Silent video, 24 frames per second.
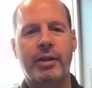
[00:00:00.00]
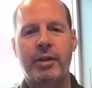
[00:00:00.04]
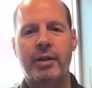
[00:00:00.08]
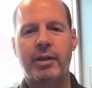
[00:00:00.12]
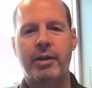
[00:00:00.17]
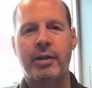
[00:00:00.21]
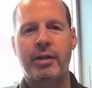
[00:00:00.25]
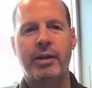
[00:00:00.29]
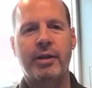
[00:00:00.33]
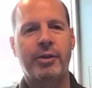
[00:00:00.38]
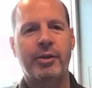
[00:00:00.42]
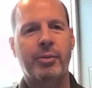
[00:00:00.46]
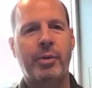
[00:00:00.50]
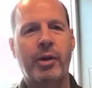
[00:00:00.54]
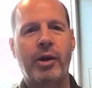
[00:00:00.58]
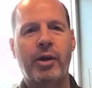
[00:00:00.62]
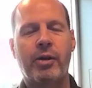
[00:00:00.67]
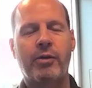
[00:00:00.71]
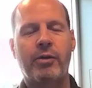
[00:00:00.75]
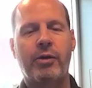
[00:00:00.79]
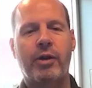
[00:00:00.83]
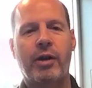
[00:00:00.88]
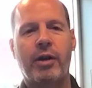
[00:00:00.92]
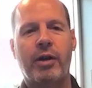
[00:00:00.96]
Uh, as
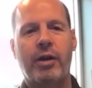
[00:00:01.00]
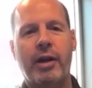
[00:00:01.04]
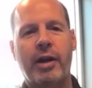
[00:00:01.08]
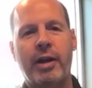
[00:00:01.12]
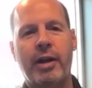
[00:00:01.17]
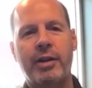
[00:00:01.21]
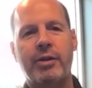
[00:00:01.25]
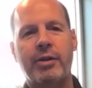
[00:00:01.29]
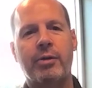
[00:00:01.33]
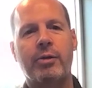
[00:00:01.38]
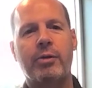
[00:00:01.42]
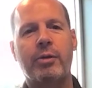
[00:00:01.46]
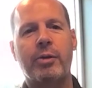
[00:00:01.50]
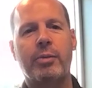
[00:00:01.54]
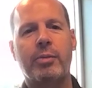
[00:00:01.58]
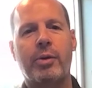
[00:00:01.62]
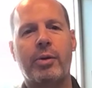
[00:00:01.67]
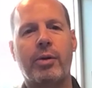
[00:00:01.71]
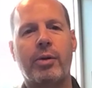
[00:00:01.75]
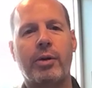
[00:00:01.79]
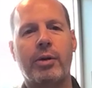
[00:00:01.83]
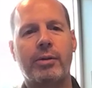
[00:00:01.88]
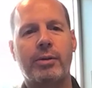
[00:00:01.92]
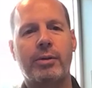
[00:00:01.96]
part of our annual
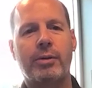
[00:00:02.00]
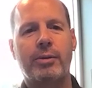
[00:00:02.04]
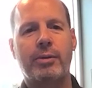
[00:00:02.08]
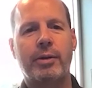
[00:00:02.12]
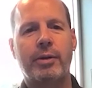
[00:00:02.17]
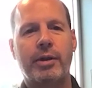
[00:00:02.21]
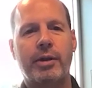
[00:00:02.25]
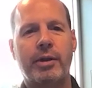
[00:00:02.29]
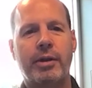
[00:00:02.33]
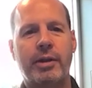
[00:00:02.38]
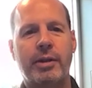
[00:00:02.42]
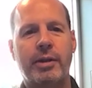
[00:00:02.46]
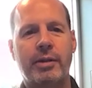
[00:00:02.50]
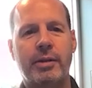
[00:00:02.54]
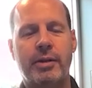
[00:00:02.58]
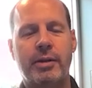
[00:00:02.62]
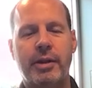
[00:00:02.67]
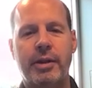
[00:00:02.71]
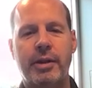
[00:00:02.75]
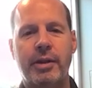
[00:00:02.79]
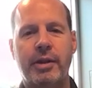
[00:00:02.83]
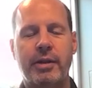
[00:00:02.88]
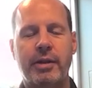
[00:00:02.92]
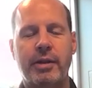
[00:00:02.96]
report, we
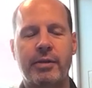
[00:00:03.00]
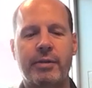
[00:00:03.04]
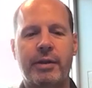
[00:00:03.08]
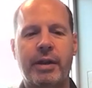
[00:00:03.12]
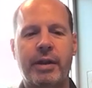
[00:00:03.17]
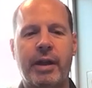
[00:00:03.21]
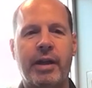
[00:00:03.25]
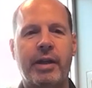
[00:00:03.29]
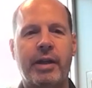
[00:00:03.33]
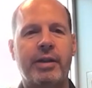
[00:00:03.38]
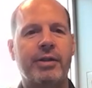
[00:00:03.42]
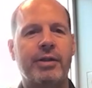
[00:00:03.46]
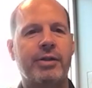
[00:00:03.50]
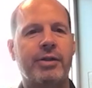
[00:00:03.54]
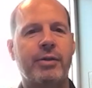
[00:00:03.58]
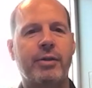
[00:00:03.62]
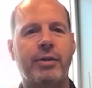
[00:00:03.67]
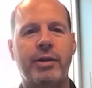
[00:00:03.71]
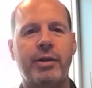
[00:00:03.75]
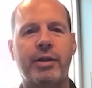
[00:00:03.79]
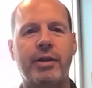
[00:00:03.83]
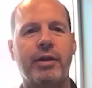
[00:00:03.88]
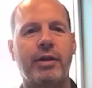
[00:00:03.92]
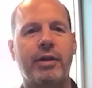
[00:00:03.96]
did give guidance for
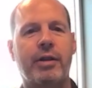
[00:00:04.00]
the year.